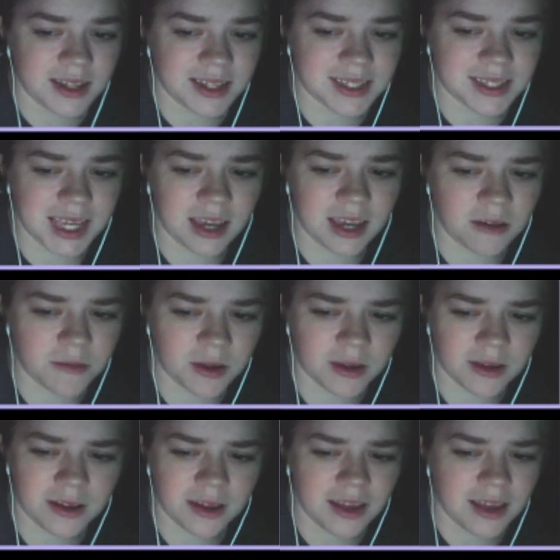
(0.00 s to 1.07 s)
Damn!
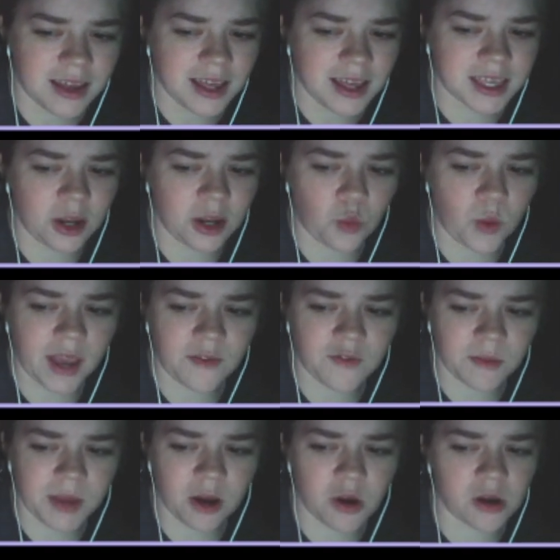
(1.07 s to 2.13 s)
Get away
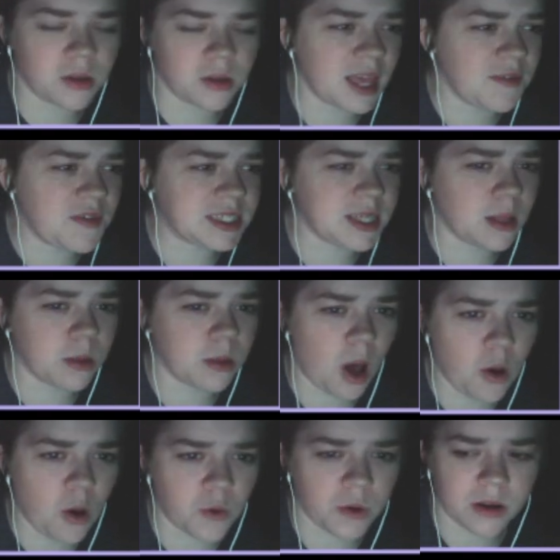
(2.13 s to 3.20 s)
from here and leave us
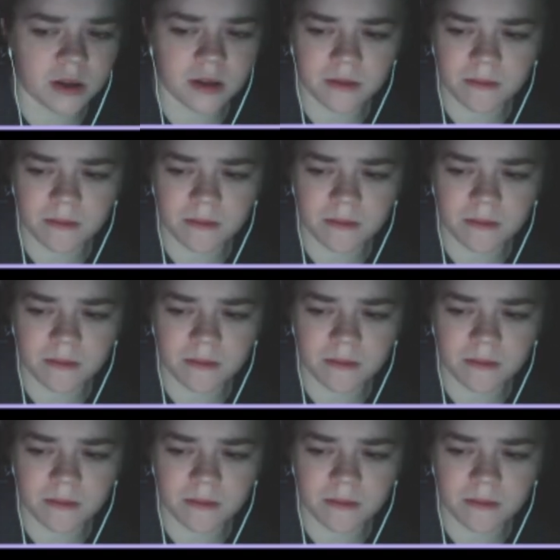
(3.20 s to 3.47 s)
alone!